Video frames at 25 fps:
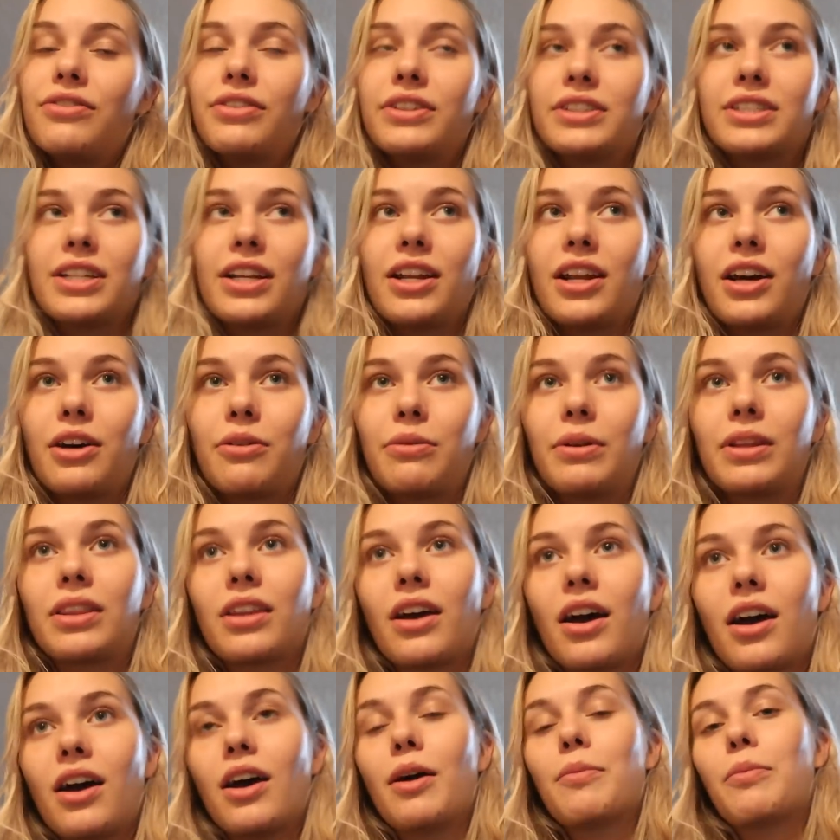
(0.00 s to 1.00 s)
for dinner with
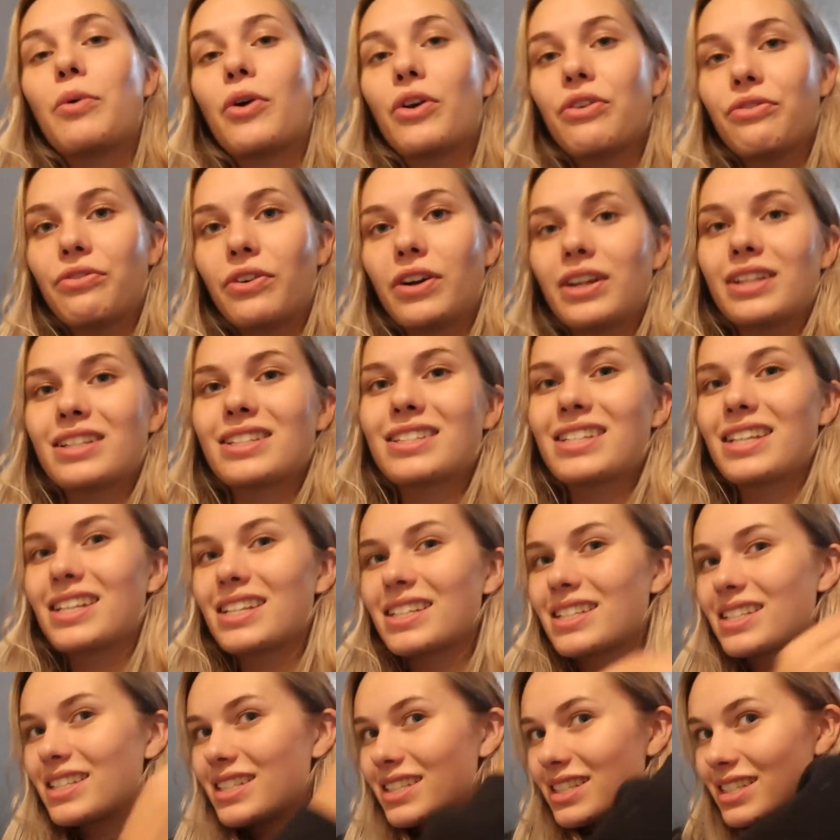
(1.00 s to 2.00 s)
her boyfriend's
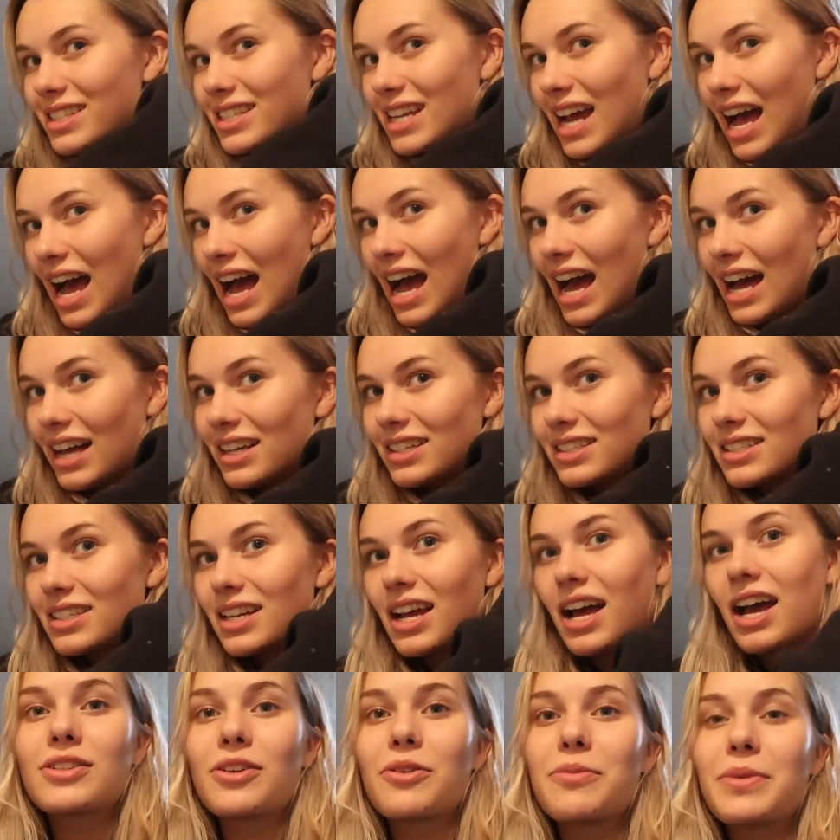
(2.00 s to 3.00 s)
dad.
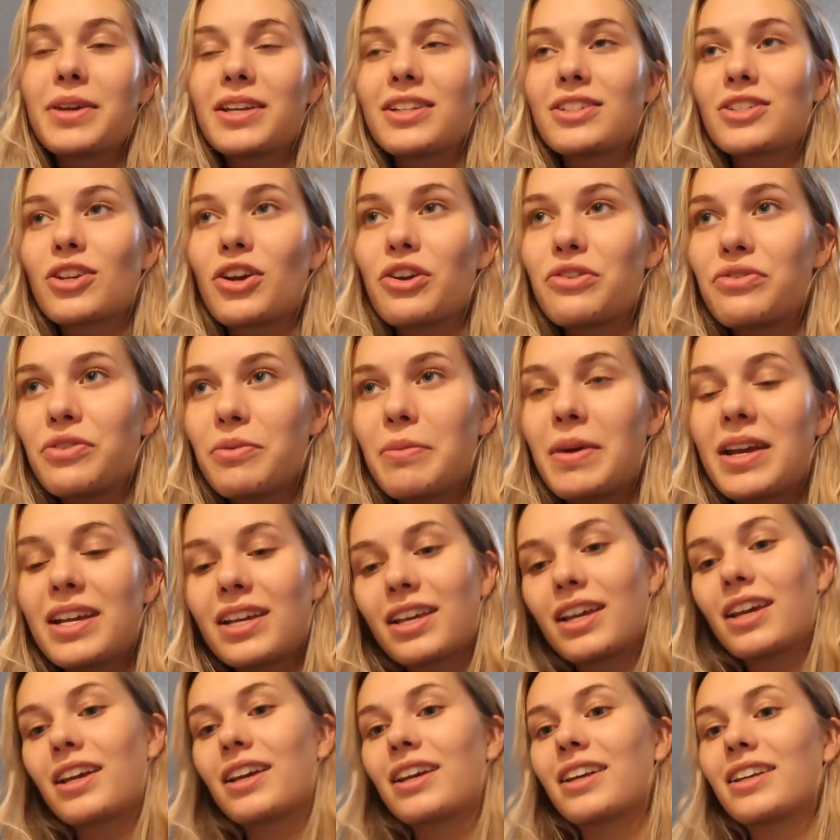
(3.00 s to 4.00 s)
So me and Soph are
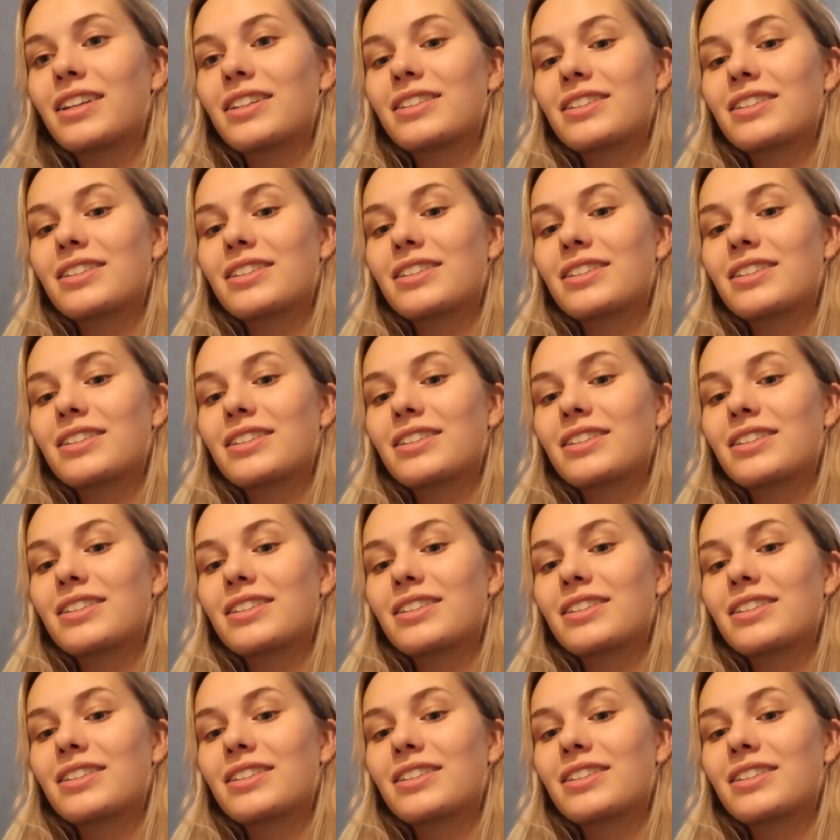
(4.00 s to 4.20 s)
making